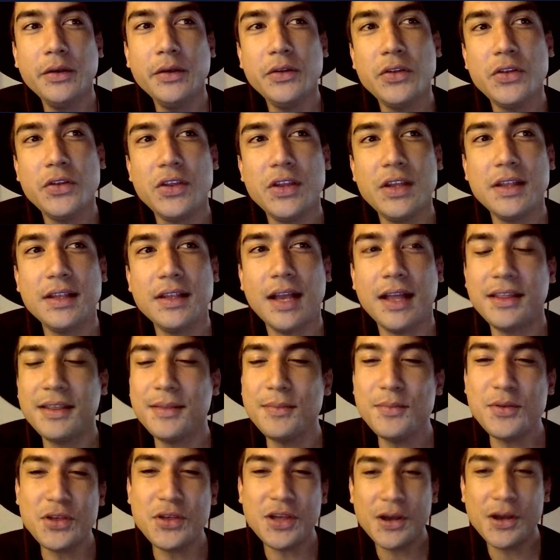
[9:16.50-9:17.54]
She's got
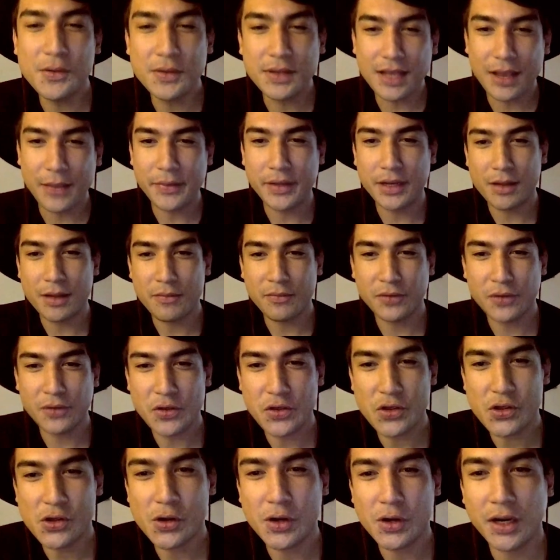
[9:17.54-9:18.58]
some shows coming up for
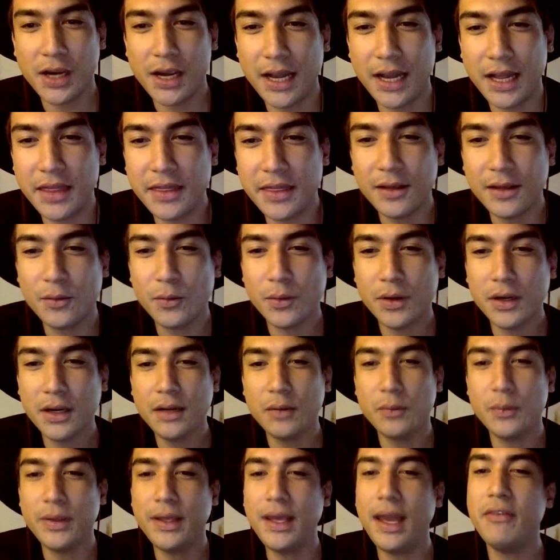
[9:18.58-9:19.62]
sure, and I think
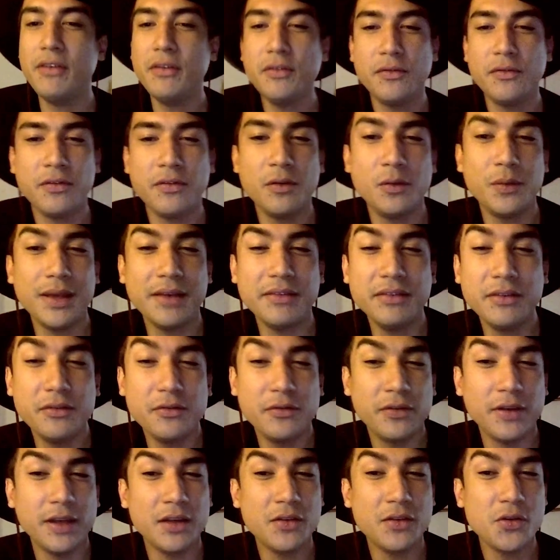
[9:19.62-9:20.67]
we have a
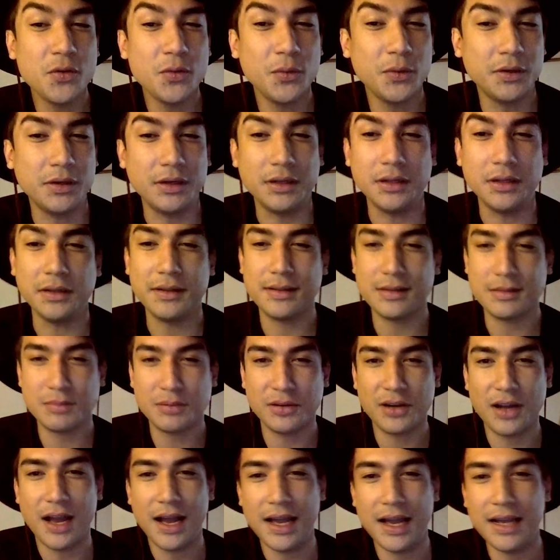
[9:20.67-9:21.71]
visual
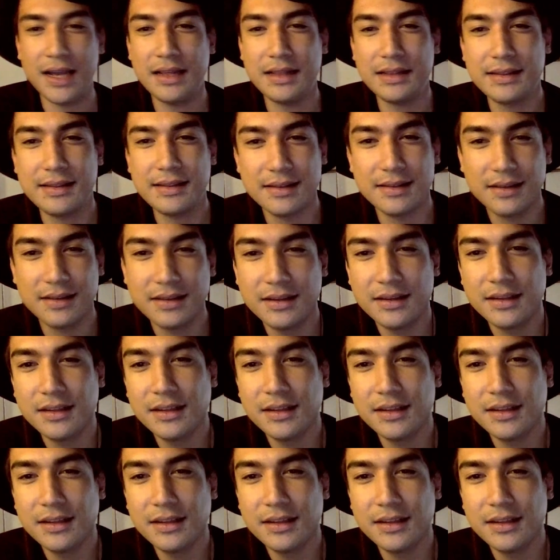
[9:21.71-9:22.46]
surprise.